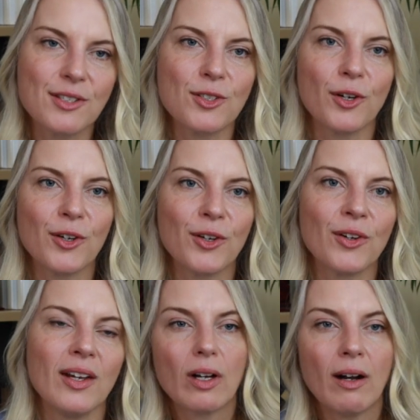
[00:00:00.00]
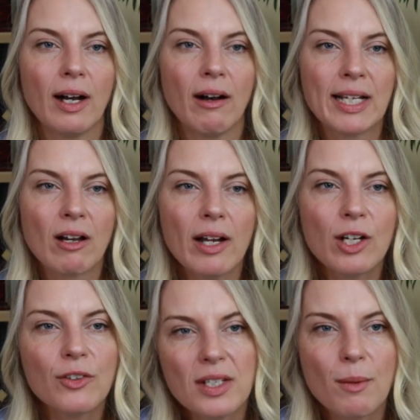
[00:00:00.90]
So I, I kind
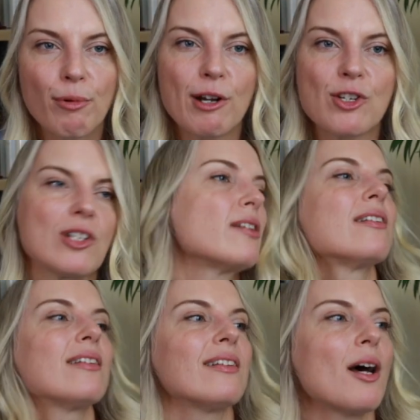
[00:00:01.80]
of got the impression.